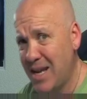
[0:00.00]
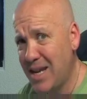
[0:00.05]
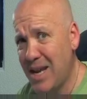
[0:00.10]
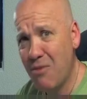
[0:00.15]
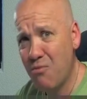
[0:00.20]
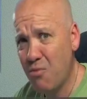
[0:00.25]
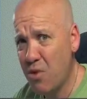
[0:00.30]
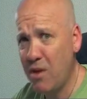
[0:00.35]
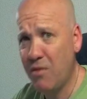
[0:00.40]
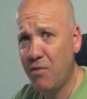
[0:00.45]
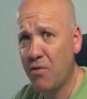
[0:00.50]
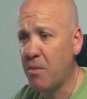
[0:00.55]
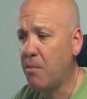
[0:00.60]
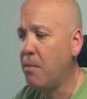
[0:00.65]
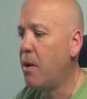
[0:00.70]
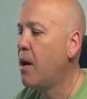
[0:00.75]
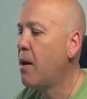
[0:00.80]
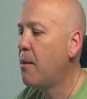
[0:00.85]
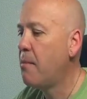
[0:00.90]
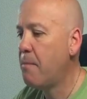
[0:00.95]
get rid of
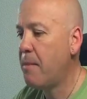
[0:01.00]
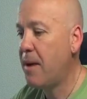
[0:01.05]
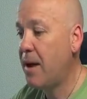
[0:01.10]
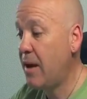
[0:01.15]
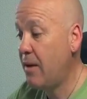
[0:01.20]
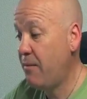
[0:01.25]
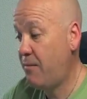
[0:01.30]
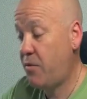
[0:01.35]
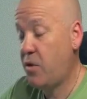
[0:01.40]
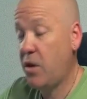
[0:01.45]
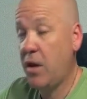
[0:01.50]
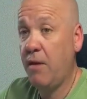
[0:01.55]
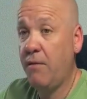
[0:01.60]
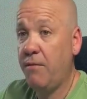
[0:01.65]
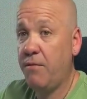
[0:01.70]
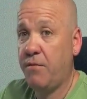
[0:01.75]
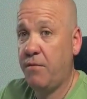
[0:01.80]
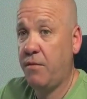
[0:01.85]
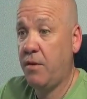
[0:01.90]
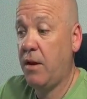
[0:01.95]
them if,
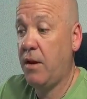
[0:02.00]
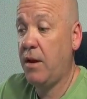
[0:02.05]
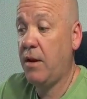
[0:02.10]
if,